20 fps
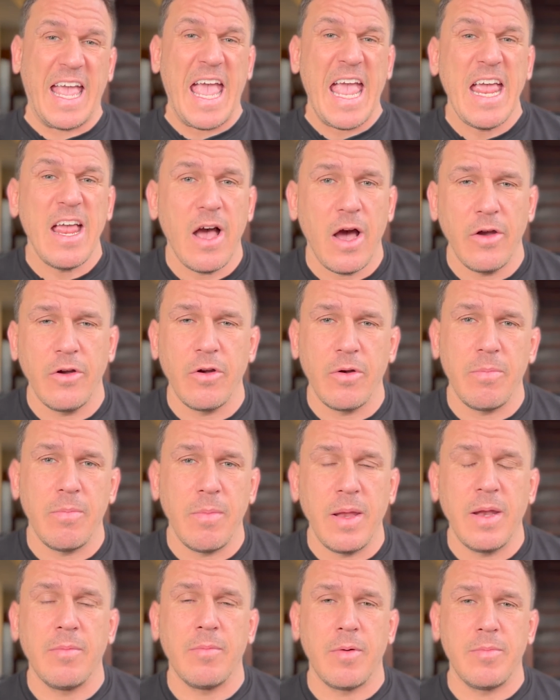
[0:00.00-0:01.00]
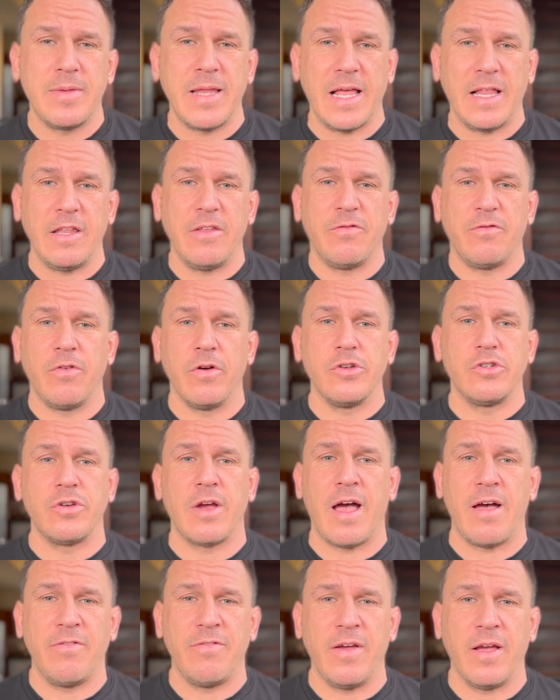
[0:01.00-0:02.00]
800 minimum daily foot
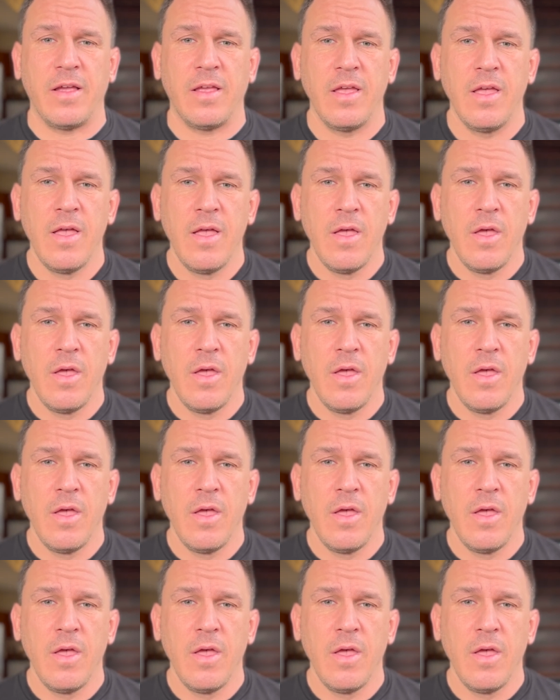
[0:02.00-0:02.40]
traffic?